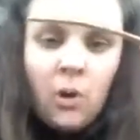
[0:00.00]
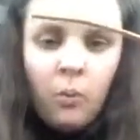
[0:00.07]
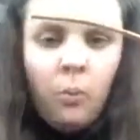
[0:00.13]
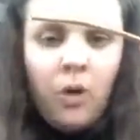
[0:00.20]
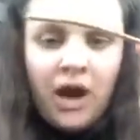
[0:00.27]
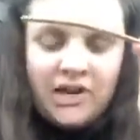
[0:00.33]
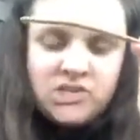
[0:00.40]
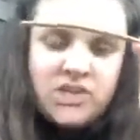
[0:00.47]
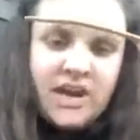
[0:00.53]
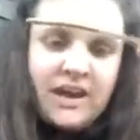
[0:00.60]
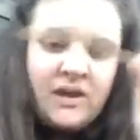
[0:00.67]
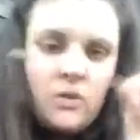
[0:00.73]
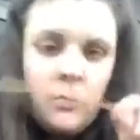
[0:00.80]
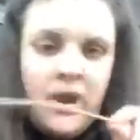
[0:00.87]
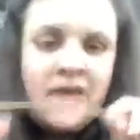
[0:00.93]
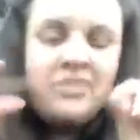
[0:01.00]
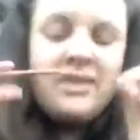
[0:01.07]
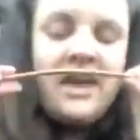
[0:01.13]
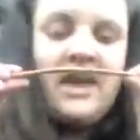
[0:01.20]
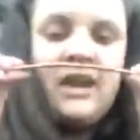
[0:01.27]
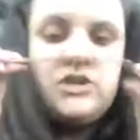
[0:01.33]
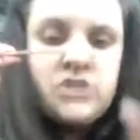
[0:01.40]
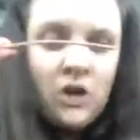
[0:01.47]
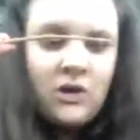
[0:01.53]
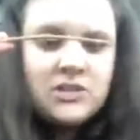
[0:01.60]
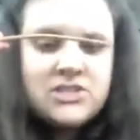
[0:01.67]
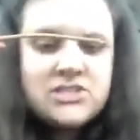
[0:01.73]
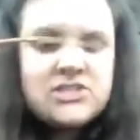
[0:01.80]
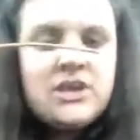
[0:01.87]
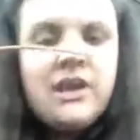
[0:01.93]
watching with an
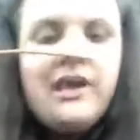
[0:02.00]
adult,